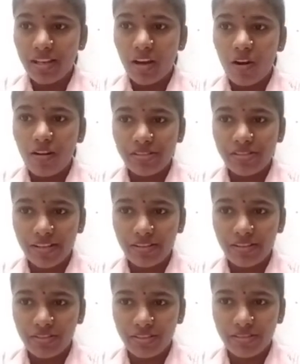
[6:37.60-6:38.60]
or
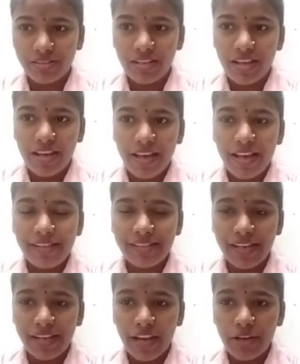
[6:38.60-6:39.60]
strategies. As
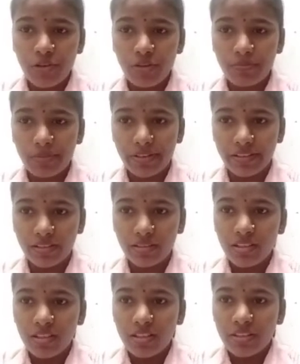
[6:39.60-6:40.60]
an entrepreneur,
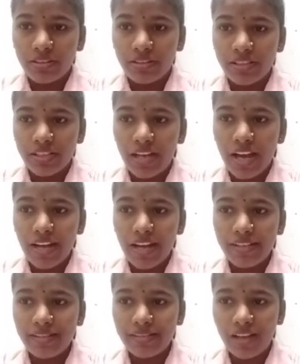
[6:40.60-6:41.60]
the
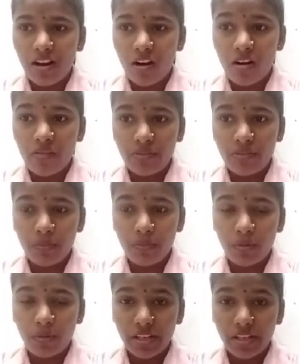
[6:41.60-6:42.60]
ideas are often
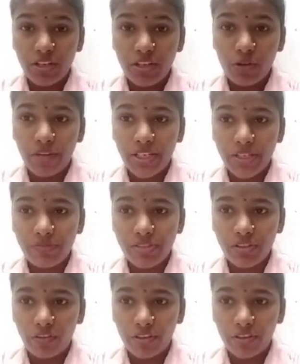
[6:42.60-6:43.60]
promote innovative
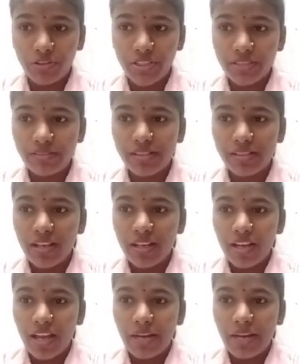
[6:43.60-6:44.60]
solutions
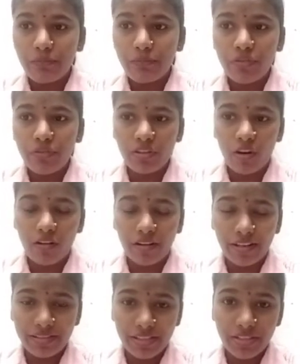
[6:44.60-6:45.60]
and move the
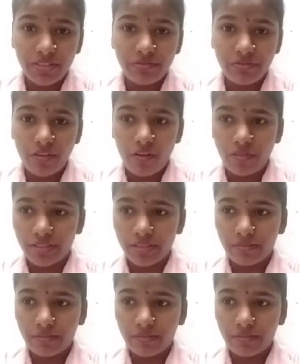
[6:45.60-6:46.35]
organization forward.